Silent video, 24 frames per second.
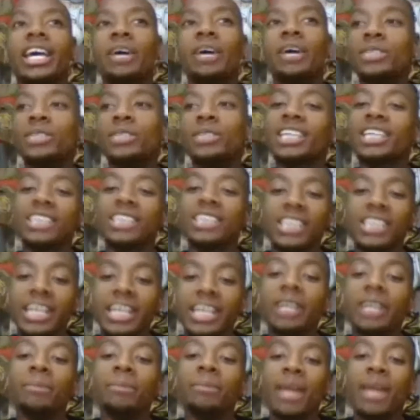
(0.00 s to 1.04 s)
It was
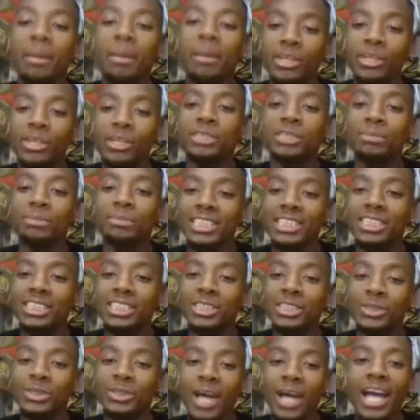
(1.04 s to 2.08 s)
actually him that pushed me
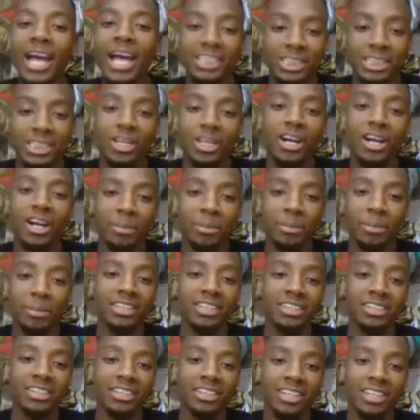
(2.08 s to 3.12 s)
to actually start
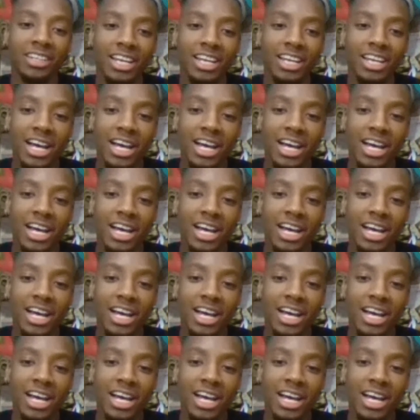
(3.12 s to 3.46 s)
competing.